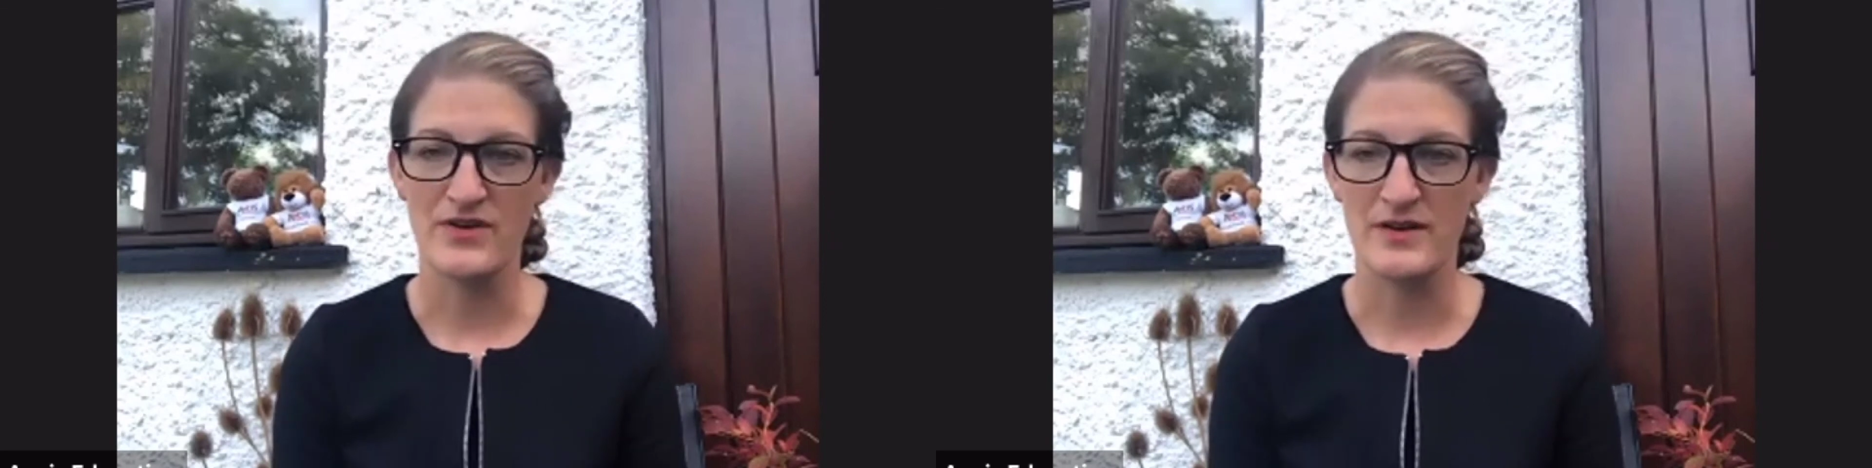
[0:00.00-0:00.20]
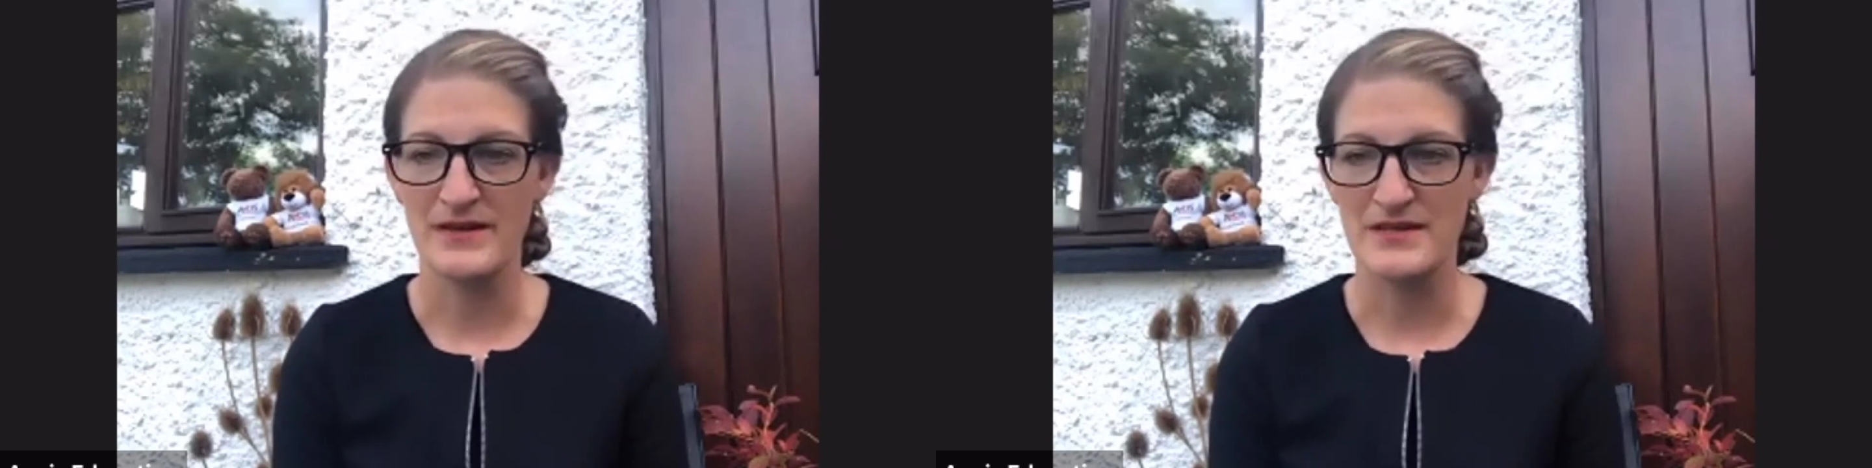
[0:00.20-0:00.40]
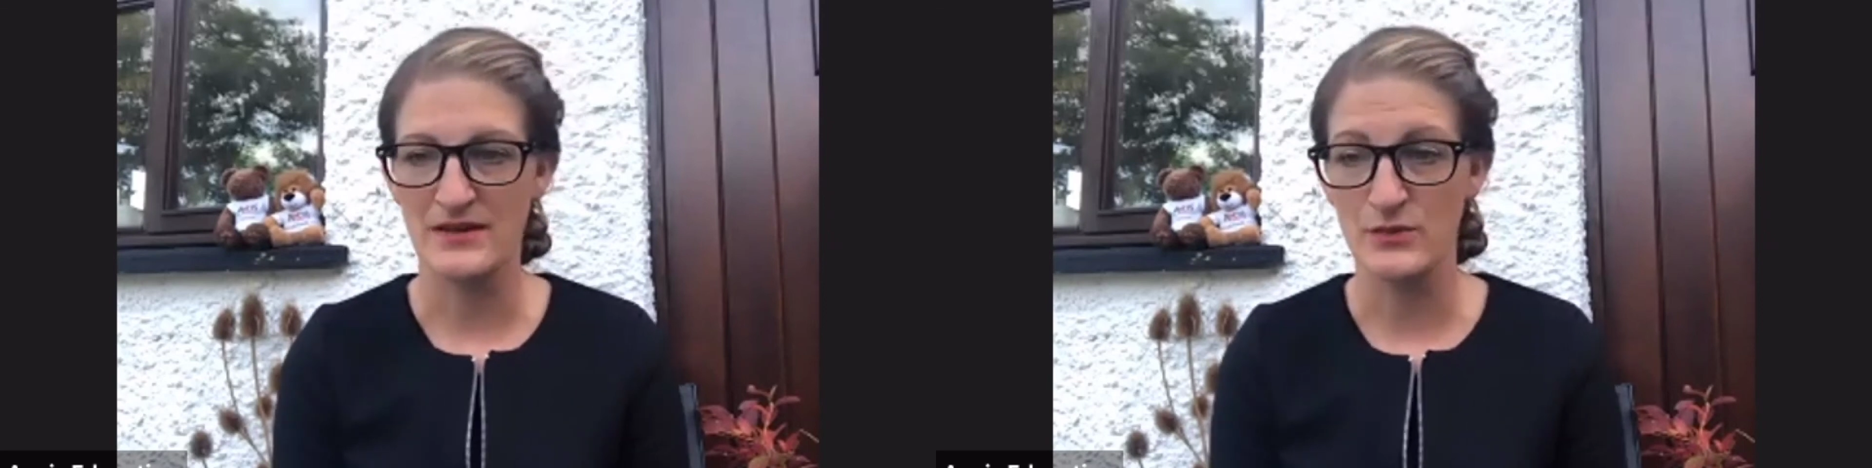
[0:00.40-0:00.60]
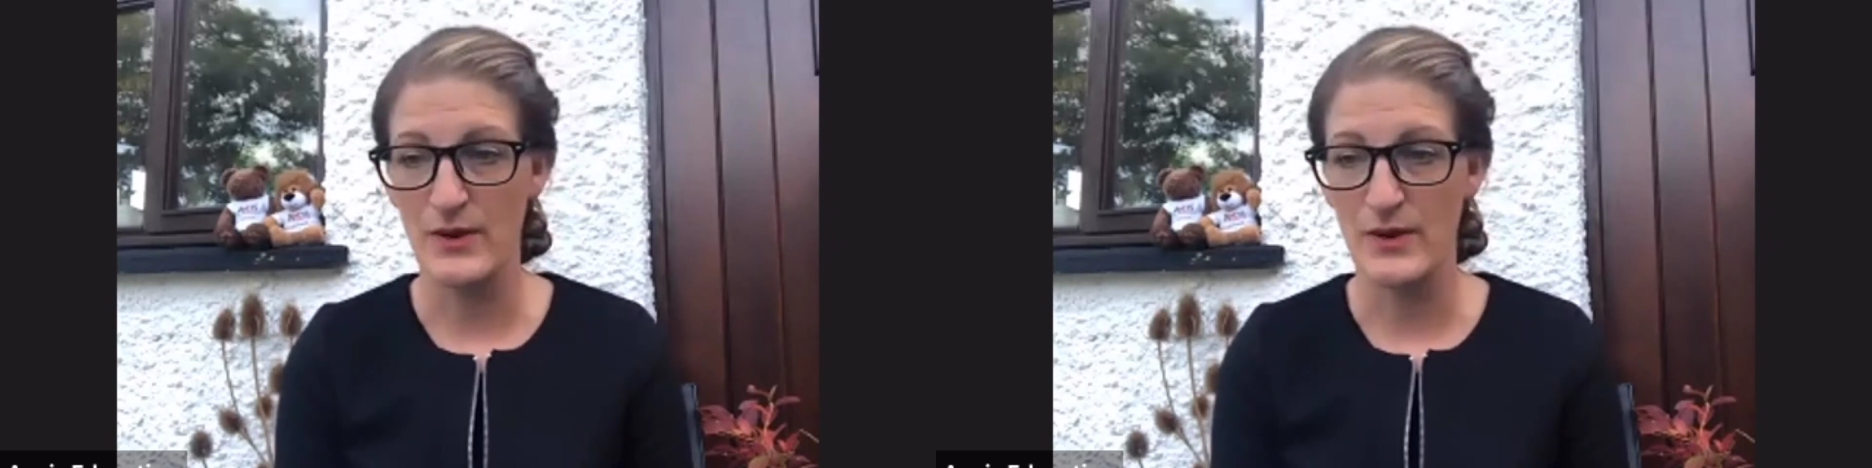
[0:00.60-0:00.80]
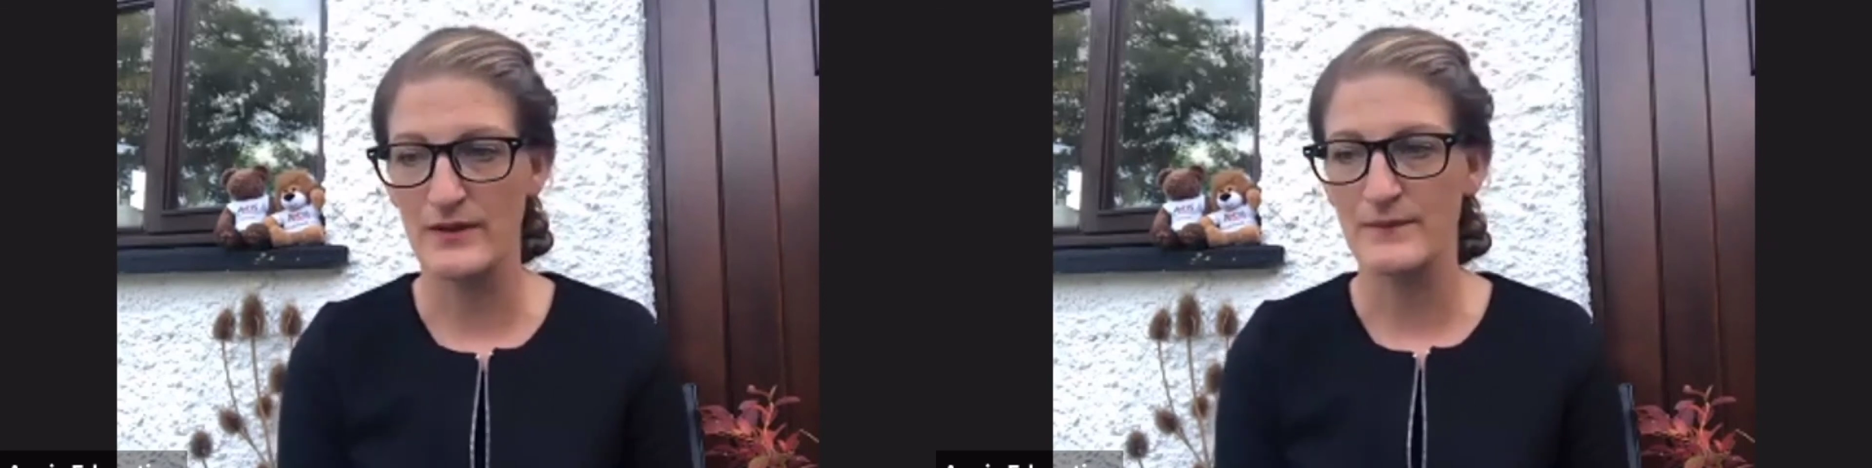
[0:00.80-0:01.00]
recommending as
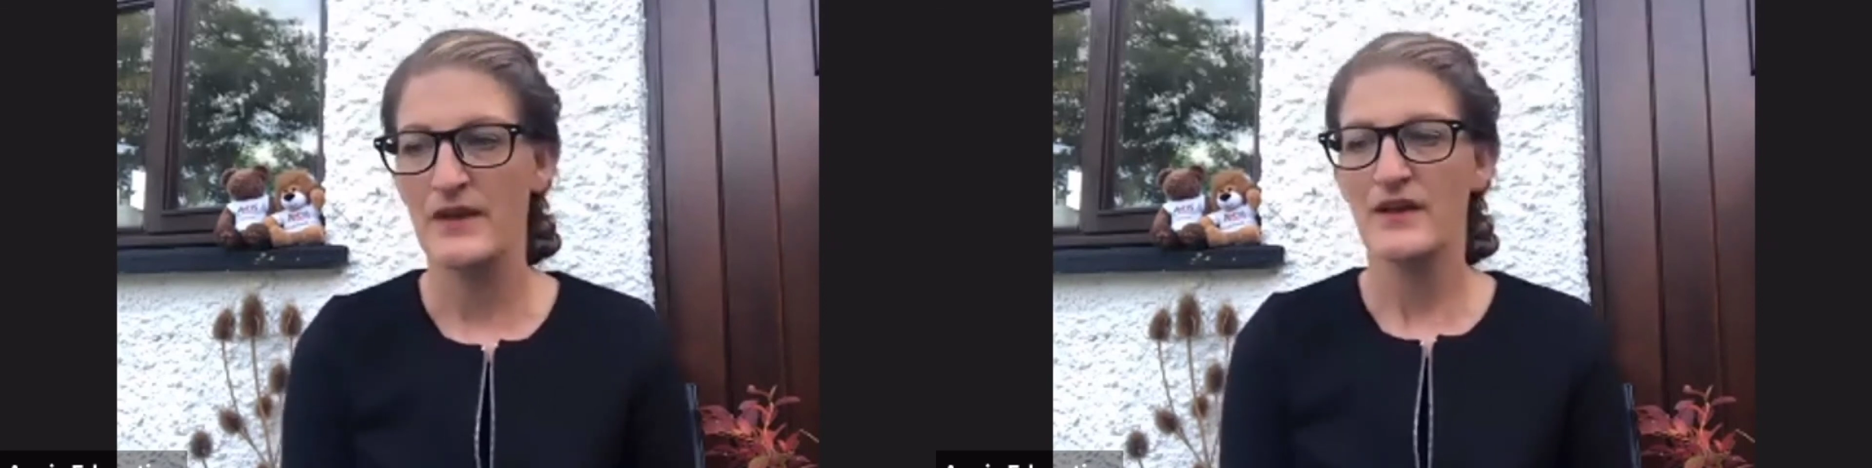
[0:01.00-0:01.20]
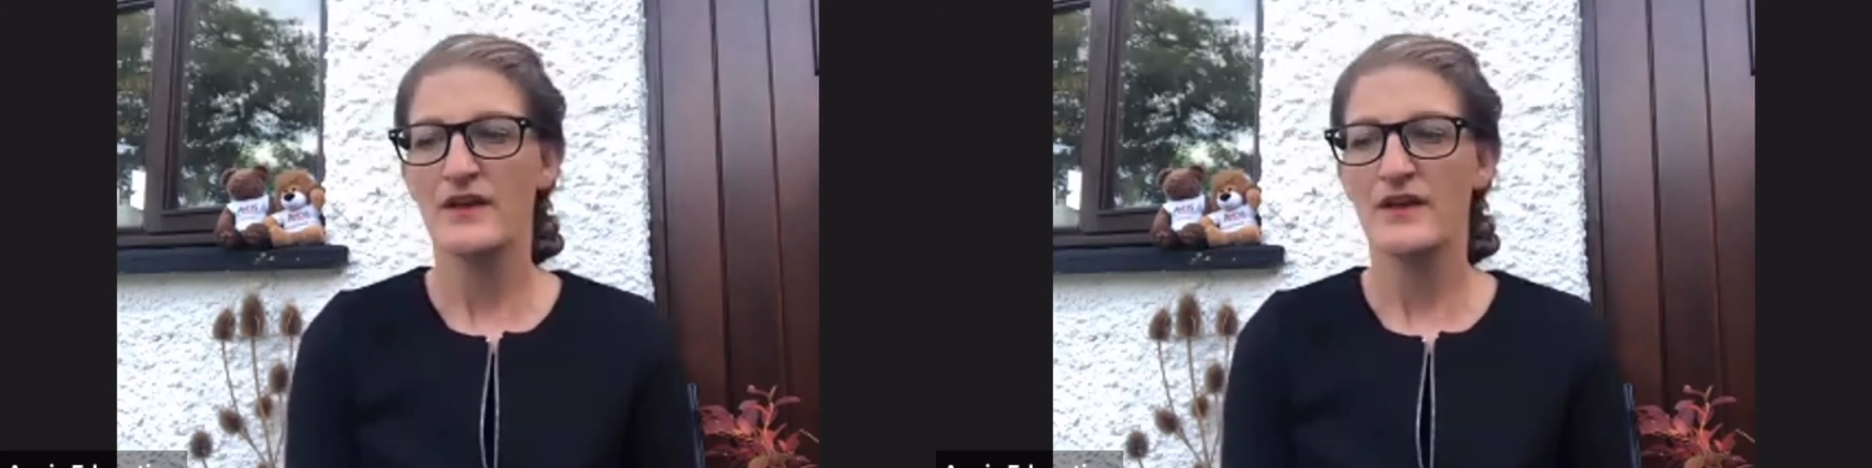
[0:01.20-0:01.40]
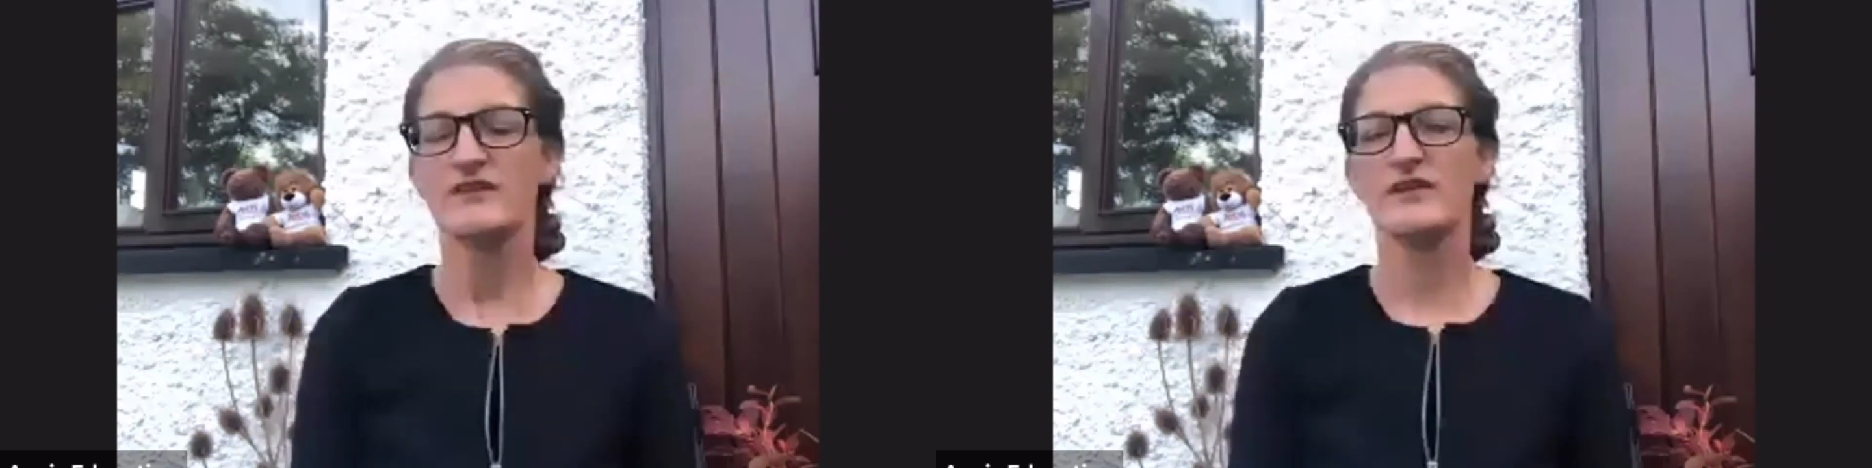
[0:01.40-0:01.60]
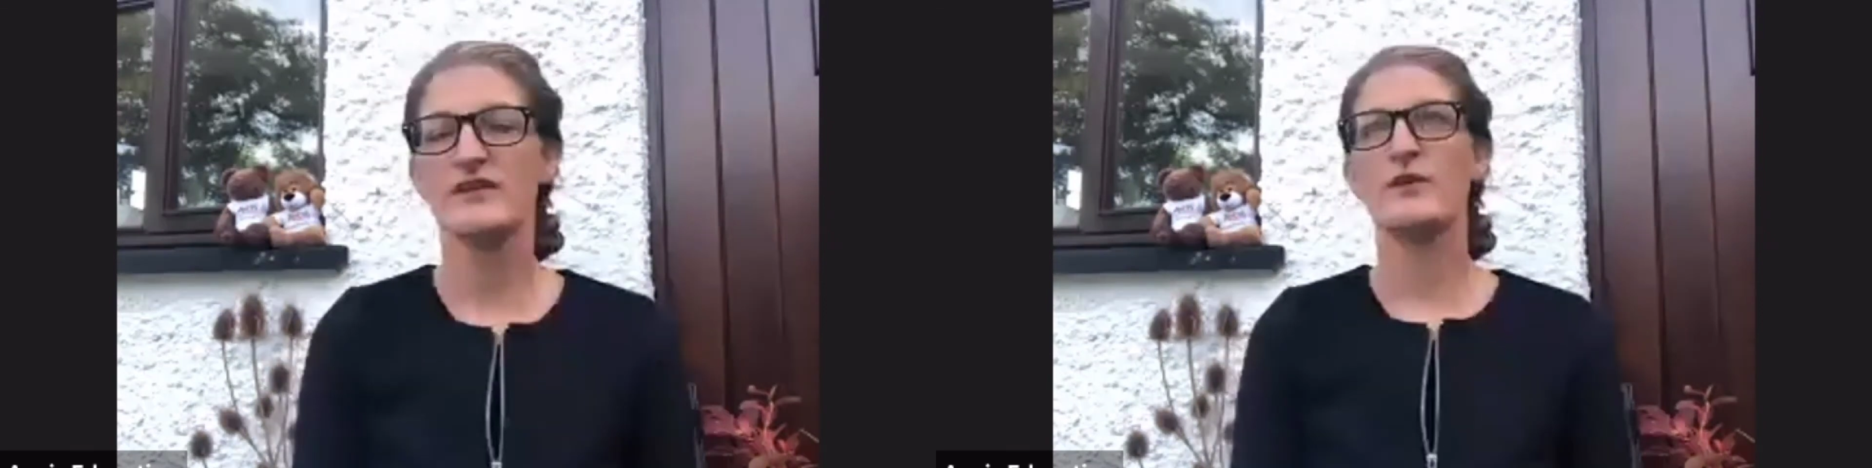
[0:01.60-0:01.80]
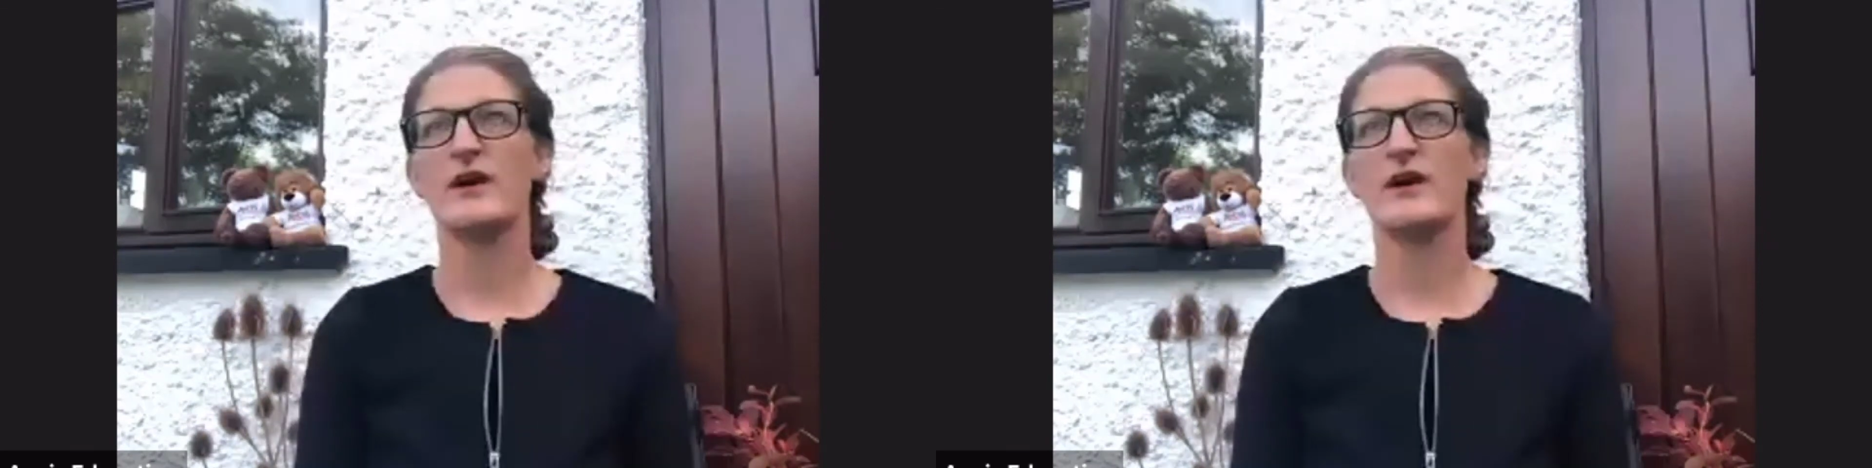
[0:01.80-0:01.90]
well. So